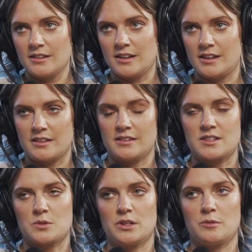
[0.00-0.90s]
And I think
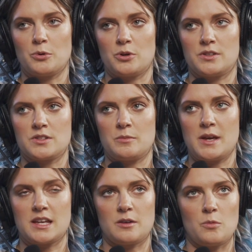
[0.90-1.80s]
that's really important to
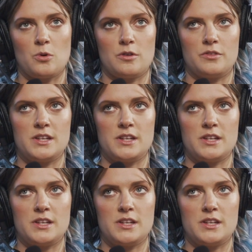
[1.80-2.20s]
make it more of an